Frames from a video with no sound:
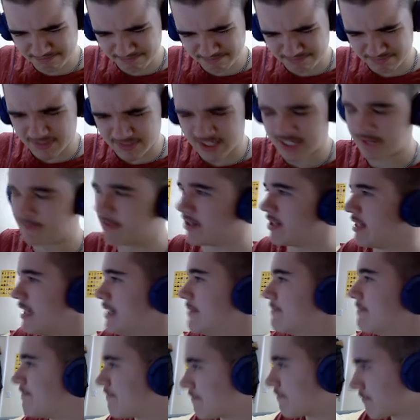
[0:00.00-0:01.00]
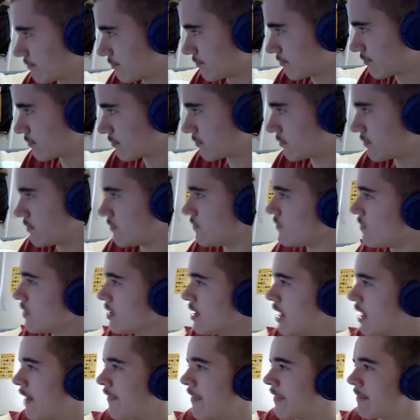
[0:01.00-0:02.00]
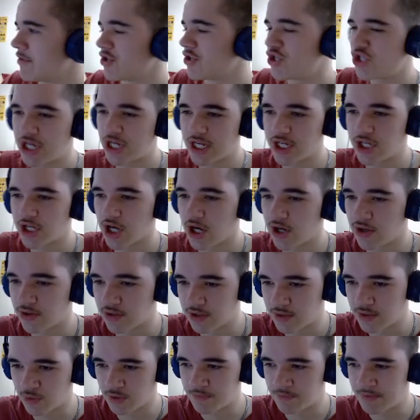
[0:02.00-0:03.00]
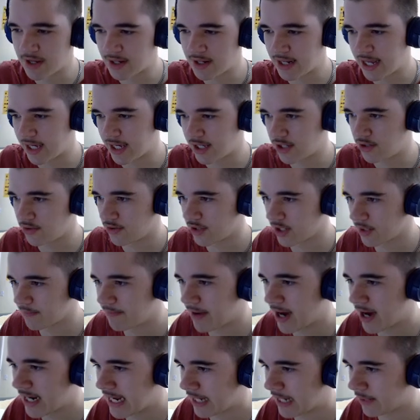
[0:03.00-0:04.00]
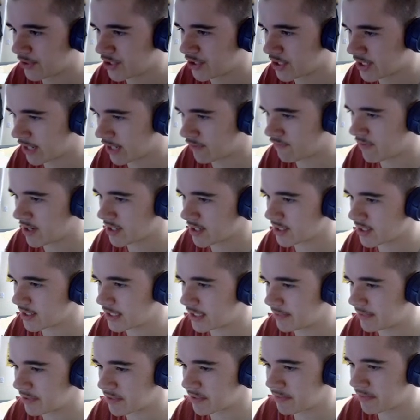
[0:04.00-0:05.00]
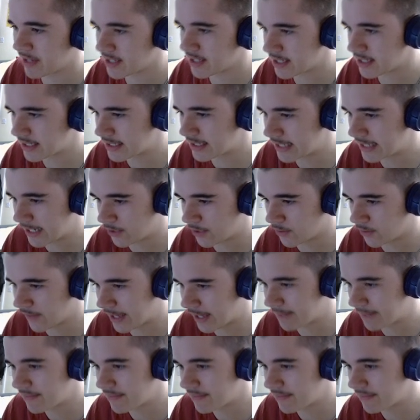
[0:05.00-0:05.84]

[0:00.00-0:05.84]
typically. And the machine code would be like your compiled languages like Rust and C++ and C and all that.